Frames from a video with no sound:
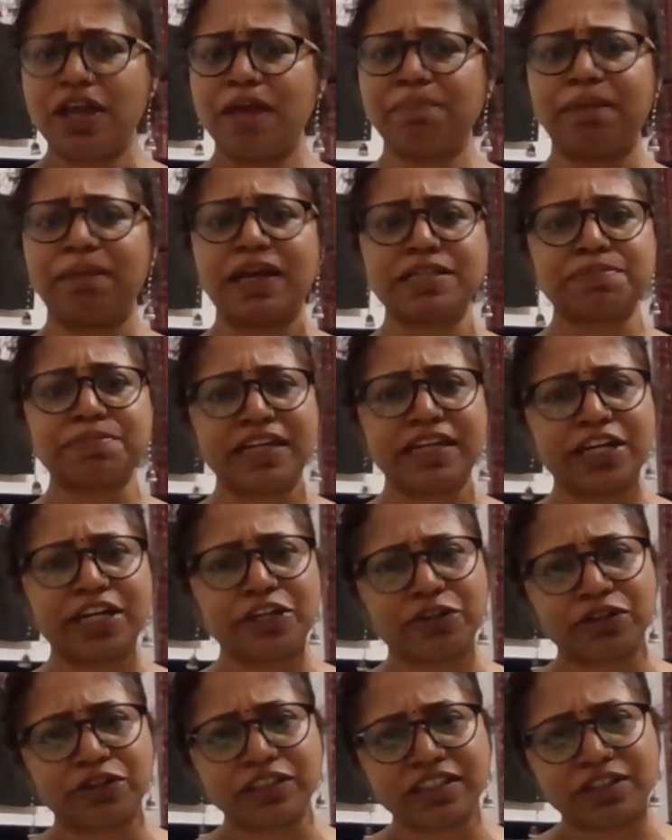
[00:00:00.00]
by spending
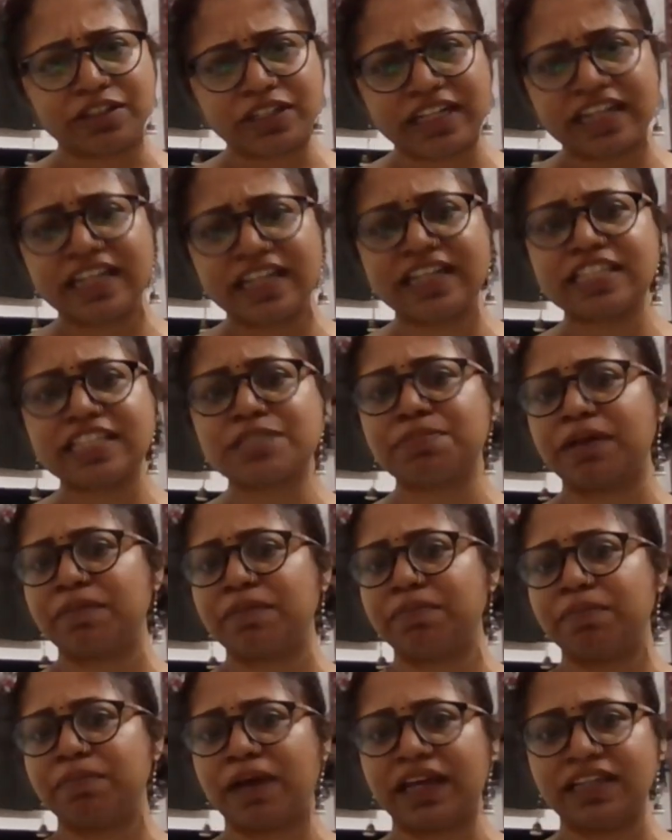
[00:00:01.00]
it on the kids,
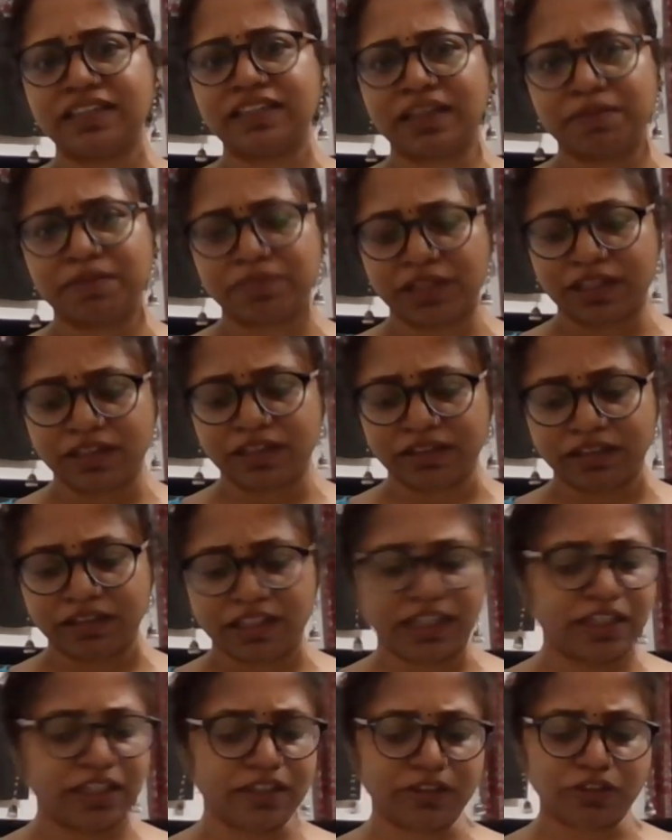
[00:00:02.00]
by buying them
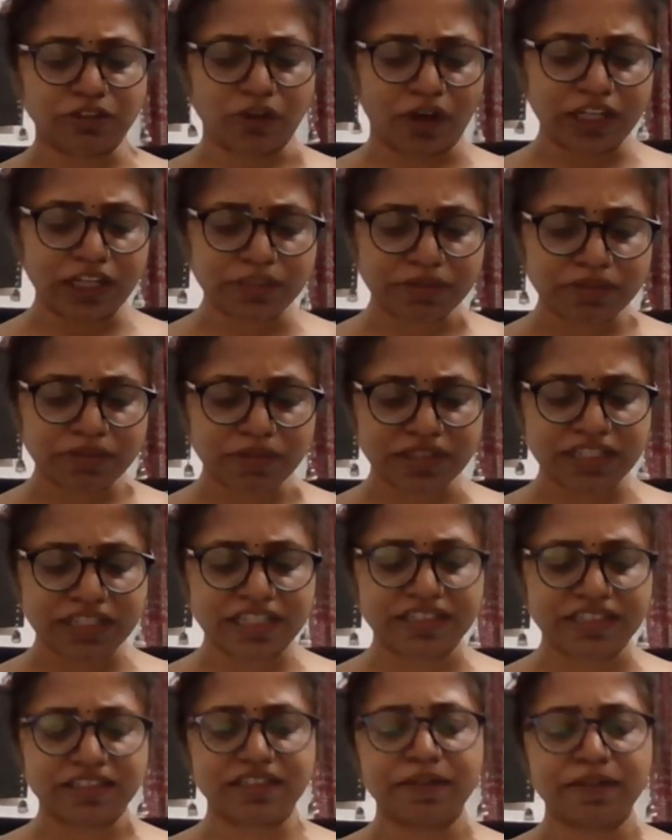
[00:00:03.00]
the toys which was
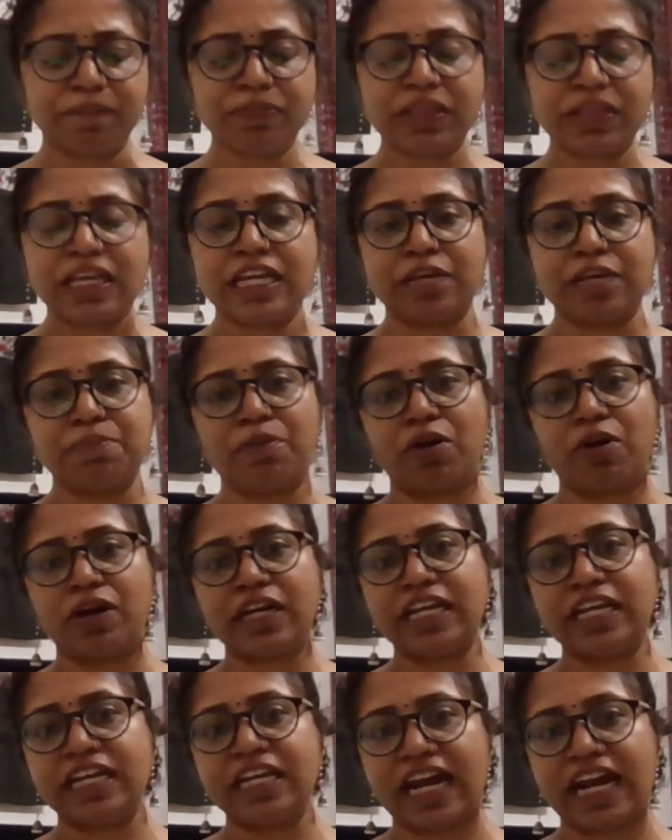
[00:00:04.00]
needed.
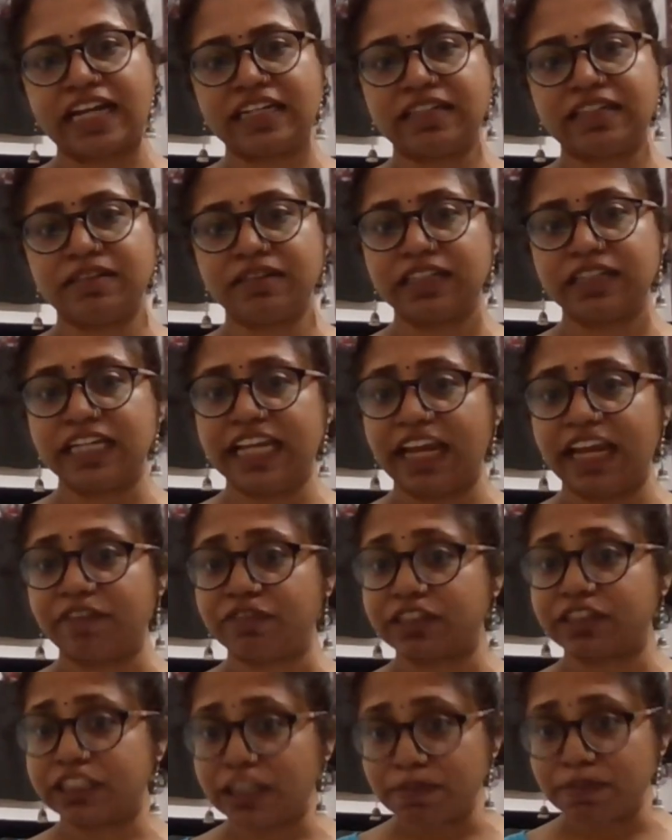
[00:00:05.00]
He had
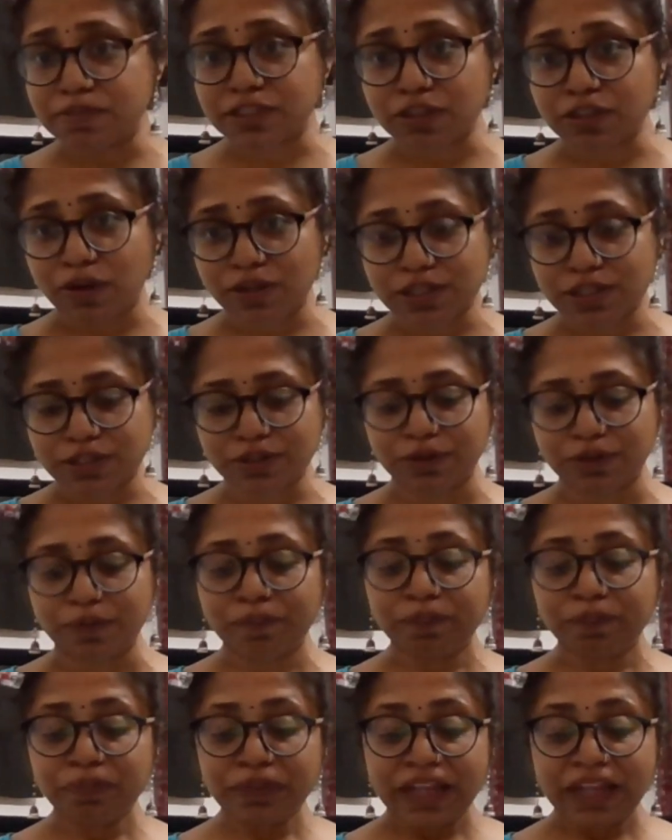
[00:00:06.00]
gave tips
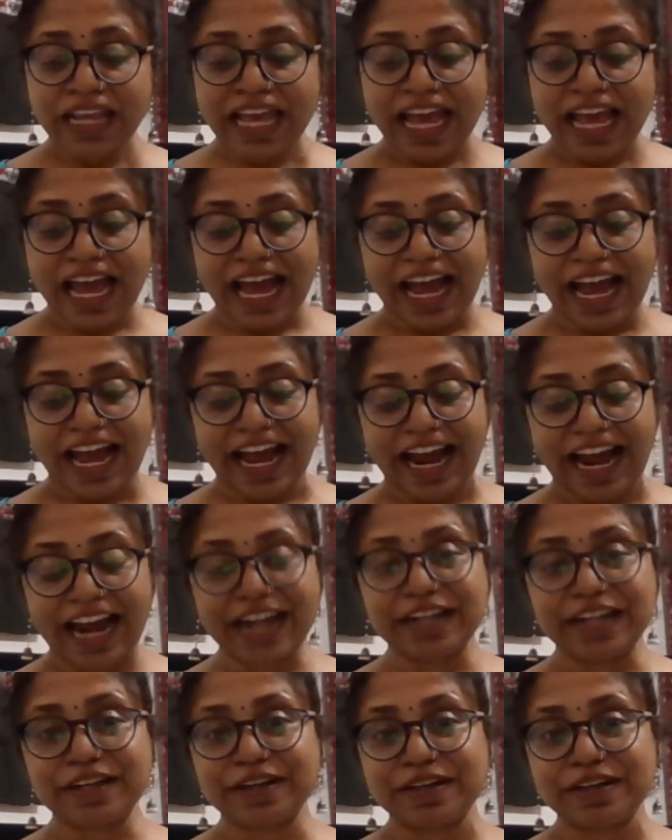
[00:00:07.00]
also,
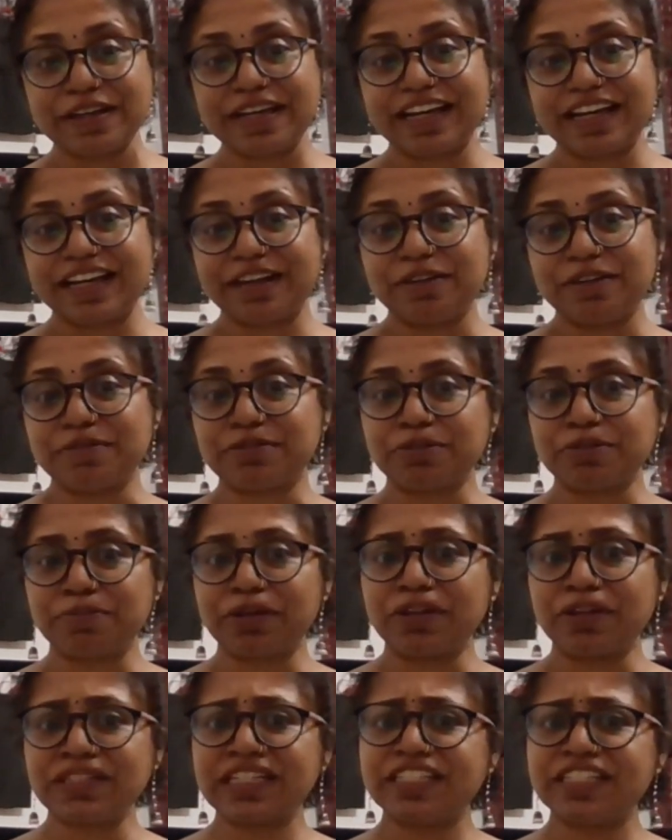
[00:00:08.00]
and so
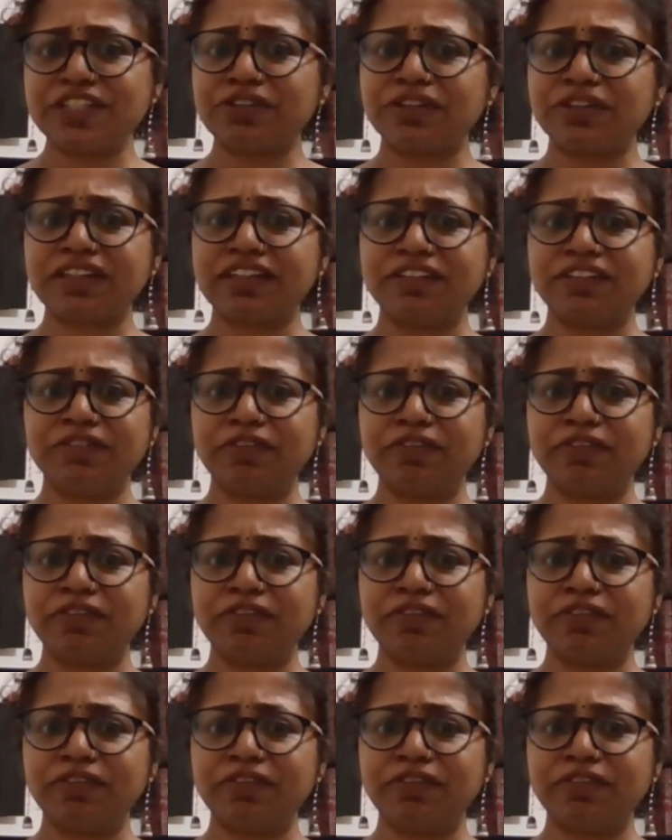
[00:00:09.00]
because he did not